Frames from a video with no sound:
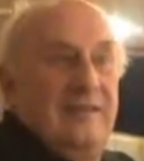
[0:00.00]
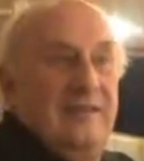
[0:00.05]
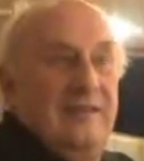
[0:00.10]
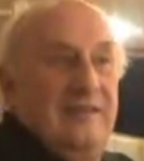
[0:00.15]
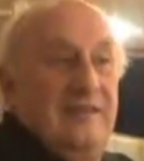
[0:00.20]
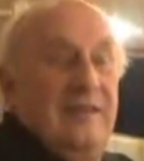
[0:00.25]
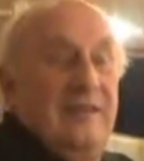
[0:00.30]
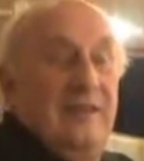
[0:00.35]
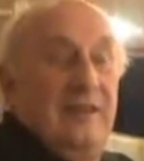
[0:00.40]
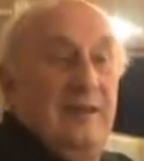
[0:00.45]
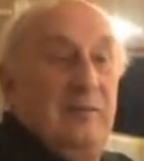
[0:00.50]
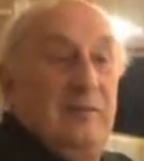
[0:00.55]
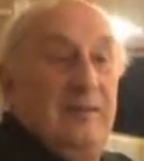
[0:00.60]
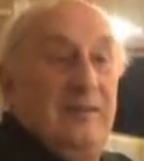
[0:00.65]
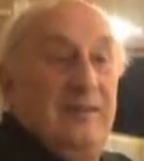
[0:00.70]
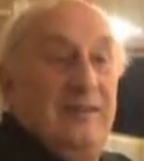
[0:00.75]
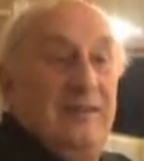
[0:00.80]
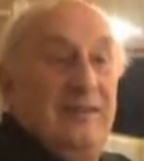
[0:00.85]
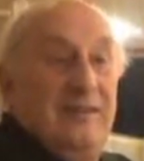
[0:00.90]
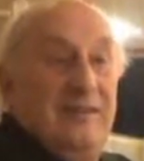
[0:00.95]
Get that
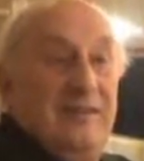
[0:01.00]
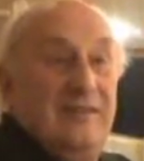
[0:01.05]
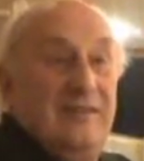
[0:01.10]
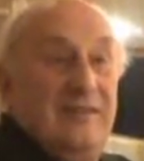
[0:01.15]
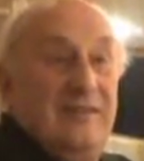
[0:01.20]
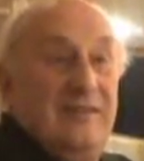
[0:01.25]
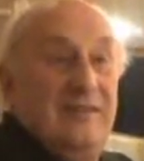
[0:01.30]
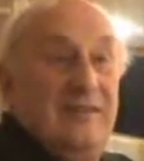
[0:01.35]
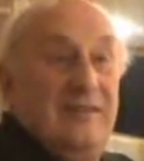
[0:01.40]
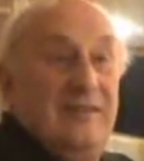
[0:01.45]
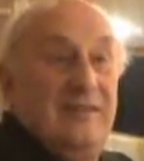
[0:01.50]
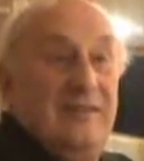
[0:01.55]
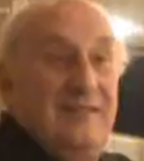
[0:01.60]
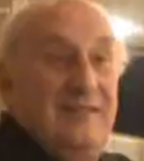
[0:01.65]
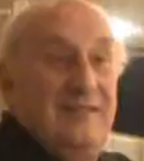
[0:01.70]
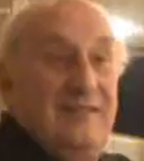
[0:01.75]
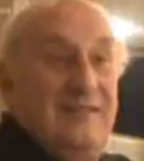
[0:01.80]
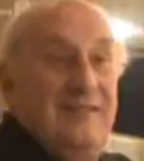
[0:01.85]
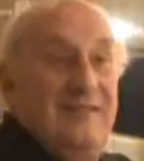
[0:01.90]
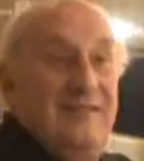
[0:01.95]
way,
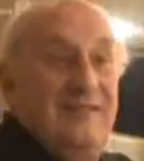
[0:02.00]
yeah.